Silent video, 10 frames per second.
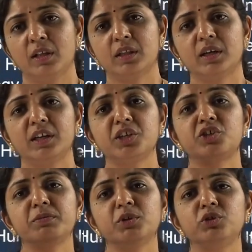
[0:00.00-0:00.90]
the
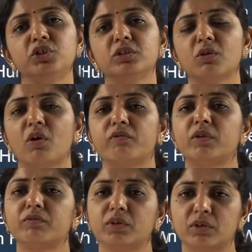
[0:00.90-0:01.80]
distribution of
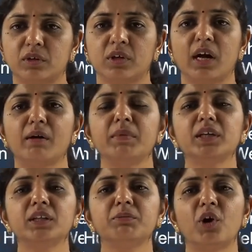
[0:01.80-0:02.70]
the work
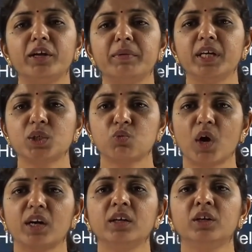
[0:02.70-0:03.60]
among the polymerase
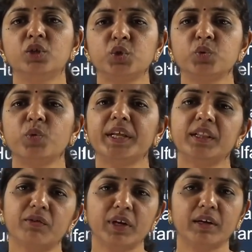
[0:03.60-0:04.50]
1, 2
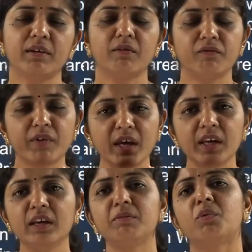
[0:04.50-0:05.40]
and 3,
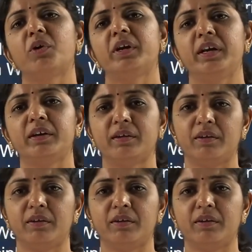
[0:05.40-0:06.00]
very important,